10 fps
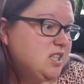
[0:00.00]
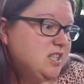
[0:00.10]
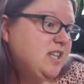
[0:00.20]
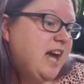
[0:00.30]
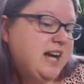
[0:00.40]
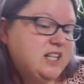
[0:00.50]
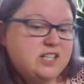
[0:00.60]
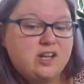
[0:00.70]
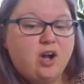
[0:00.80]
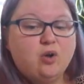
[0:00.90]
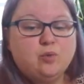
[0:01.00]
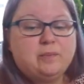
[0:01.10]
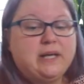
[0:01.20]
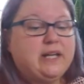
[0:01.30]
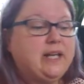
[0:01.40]
catch the whole
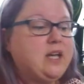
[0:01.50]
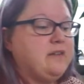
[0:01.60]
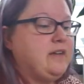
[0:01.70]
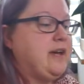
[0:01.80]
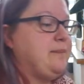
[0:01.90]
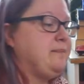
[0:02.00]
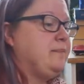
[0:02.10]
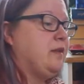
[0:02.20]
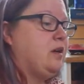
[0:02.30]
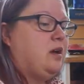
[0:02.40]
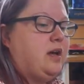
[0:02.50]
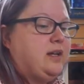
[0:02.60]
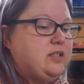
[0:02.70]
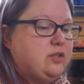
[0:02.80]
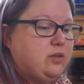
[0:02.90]
meaning of it. I
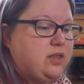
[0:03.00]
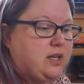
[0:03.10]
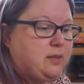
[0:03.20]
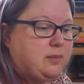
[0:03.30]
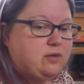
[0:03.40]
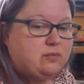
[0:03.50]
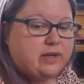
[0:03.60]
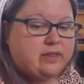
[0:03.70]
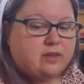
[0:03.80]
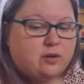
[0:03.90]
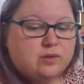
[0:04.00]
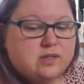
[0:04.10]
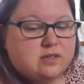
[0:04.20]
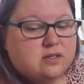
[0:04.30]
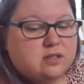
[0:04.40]
do think I'm going to read those
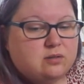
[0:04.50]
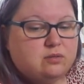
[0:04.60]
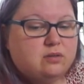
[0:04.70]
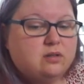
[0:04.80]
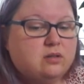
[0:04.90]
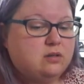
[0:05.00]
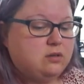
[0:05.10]
soon.